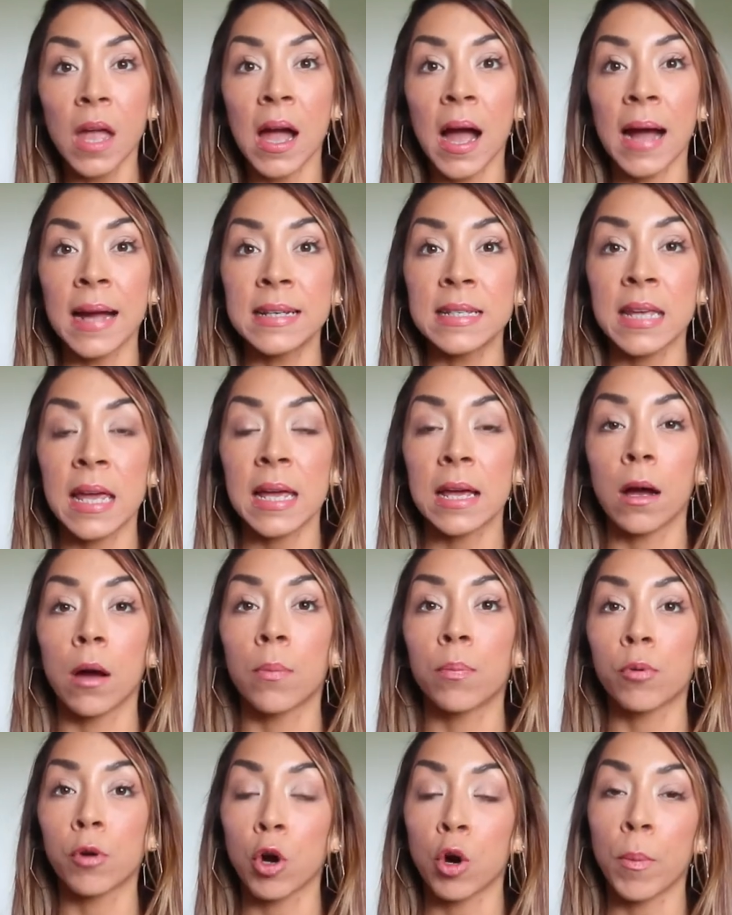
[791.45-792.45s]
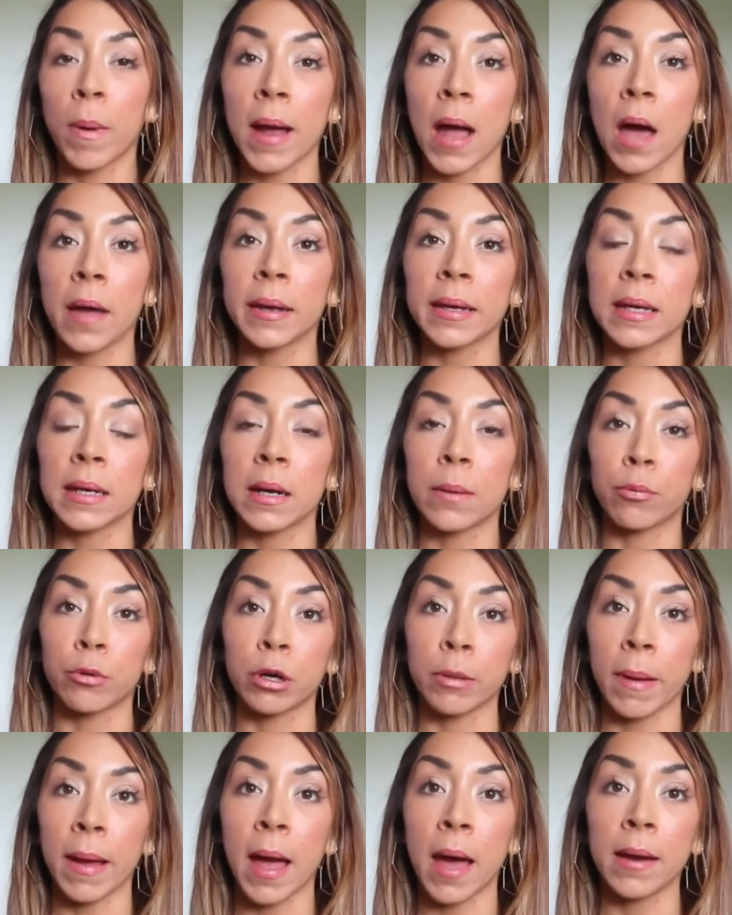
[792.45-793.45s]
I take a probiotic and a
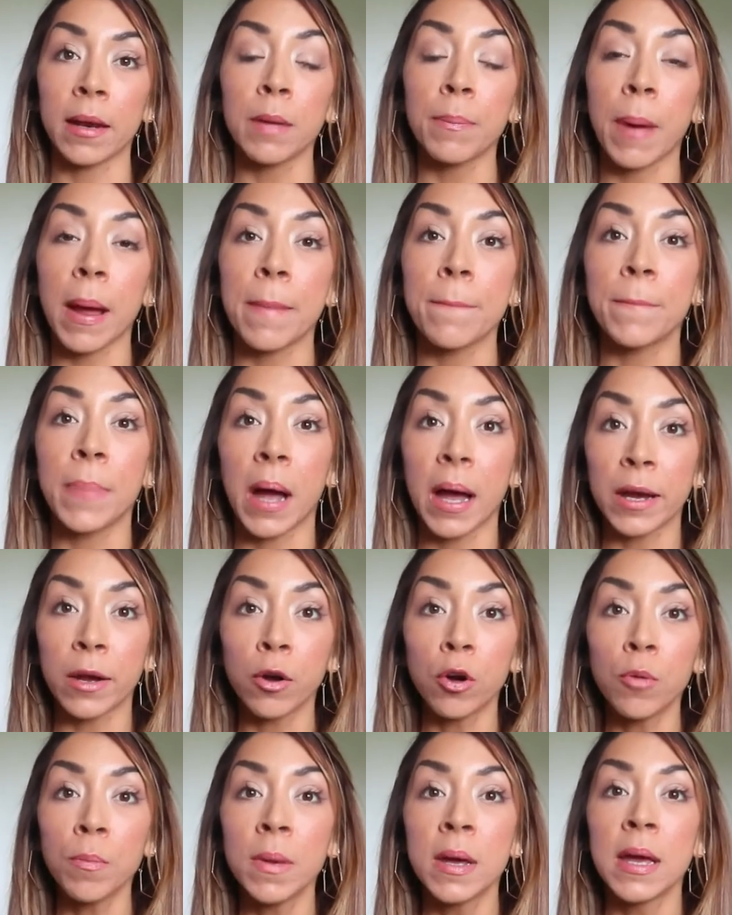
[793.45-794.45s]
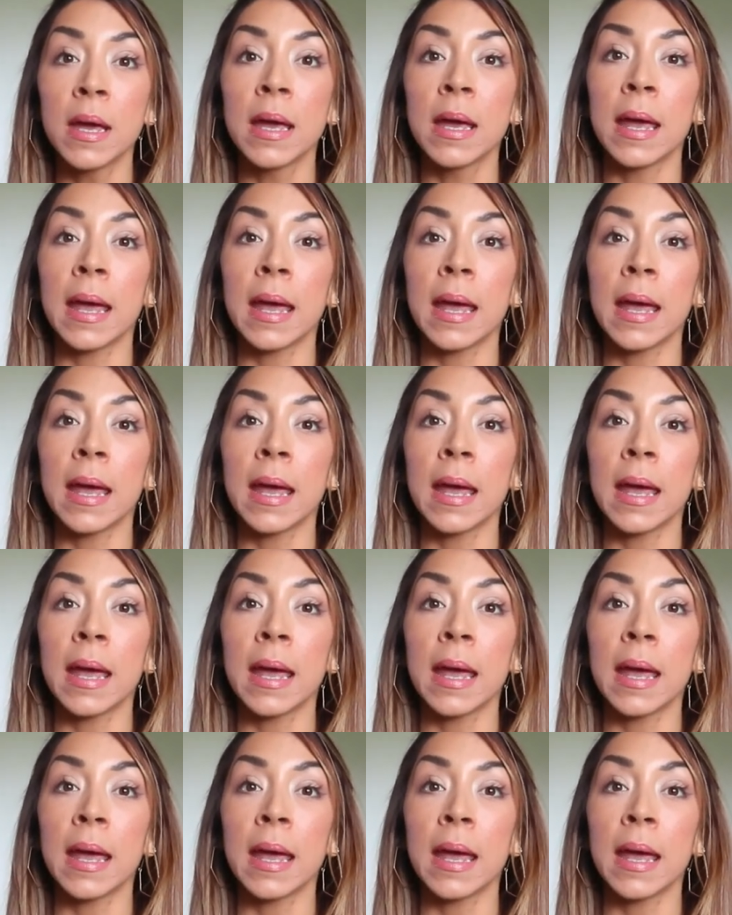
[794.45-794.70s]
prebiotic by Biohm.